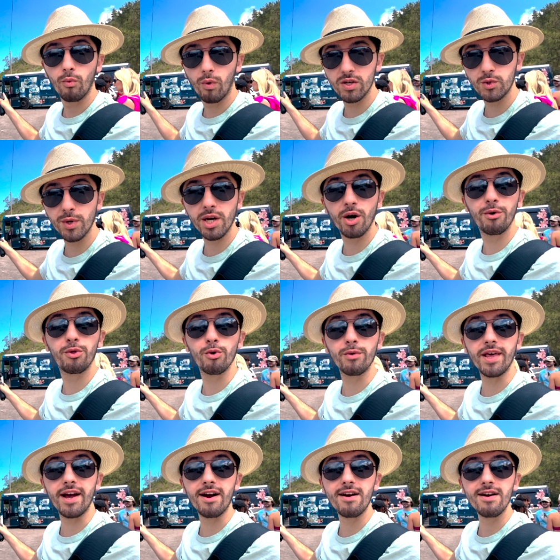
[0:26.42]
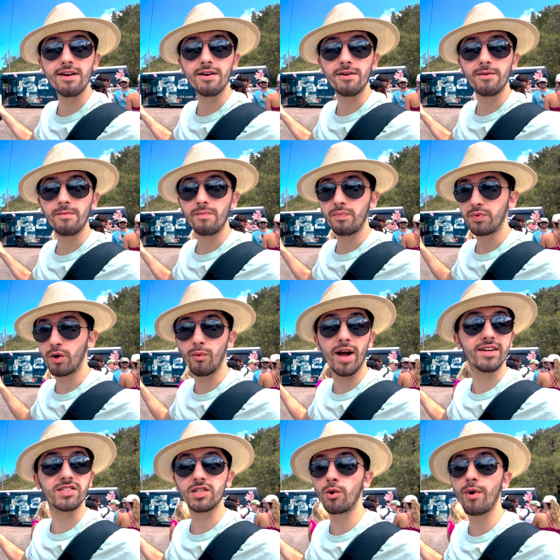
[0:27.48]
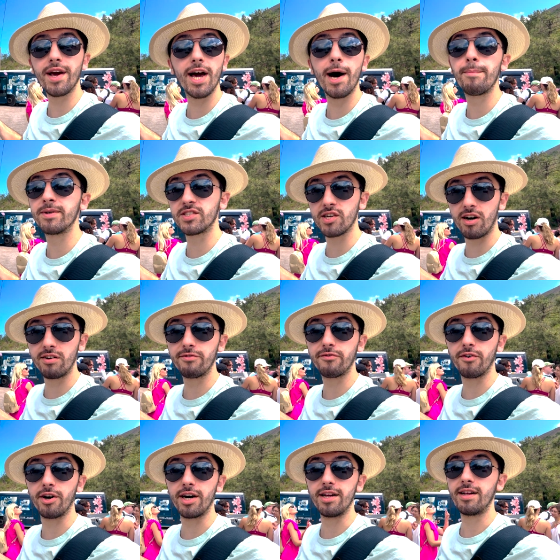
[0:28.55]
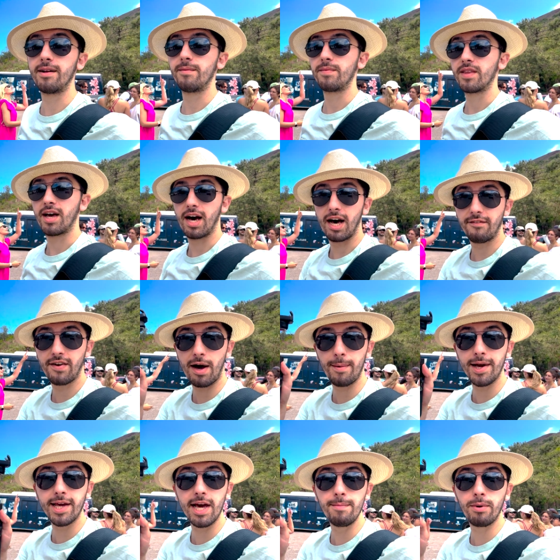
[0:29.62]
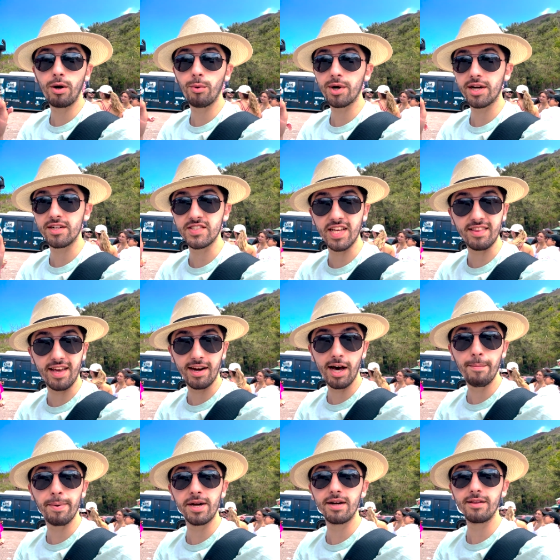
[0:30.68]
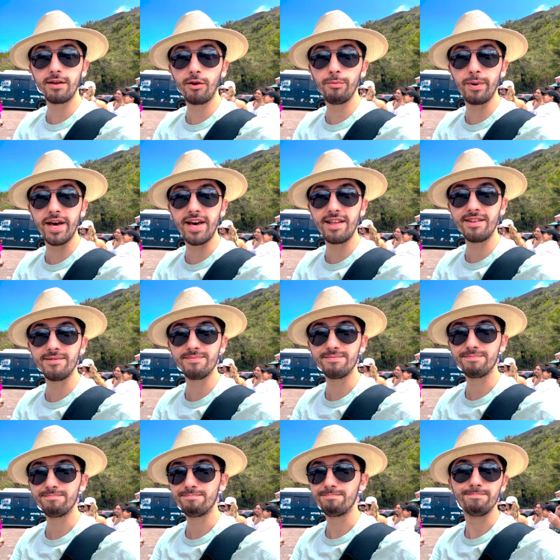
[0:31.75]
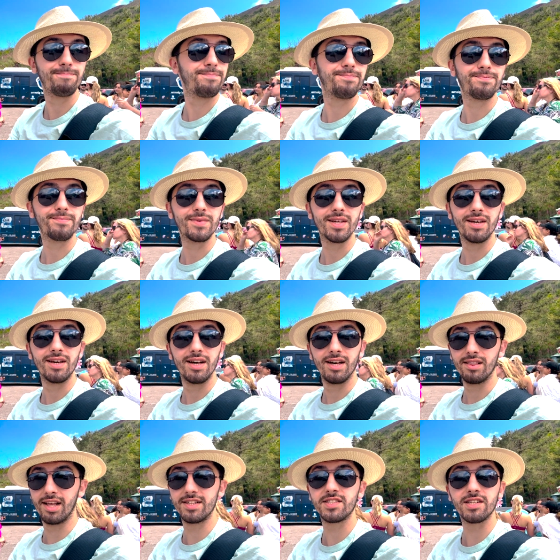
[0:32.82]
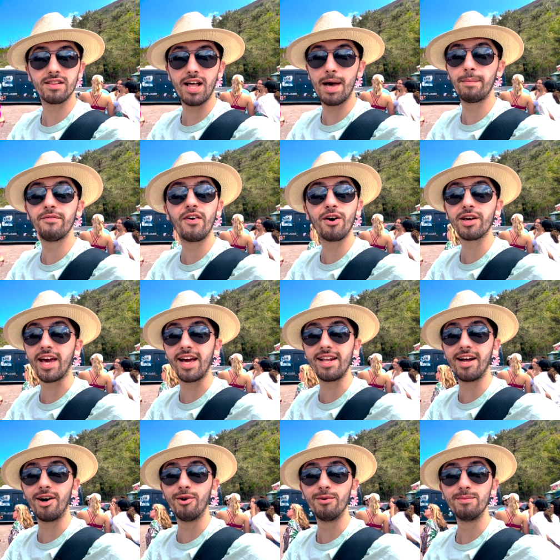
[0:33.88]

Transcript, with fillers: Once we go through there, the rest of the way up is on foot. I've got my gimbal. We're going to set that up in a little bit. Let's climb a volcano.